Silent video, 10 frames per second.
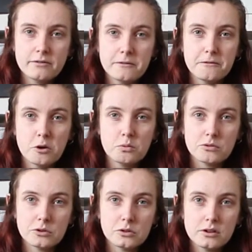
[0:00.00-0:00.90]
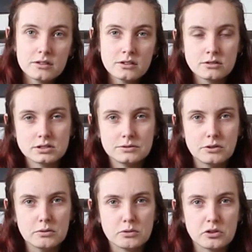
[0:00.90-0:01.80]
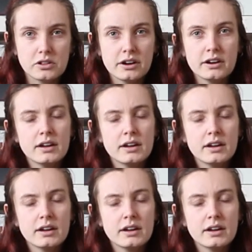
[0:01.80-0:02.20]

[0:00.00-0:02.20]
a foam roller, then use a foam roller.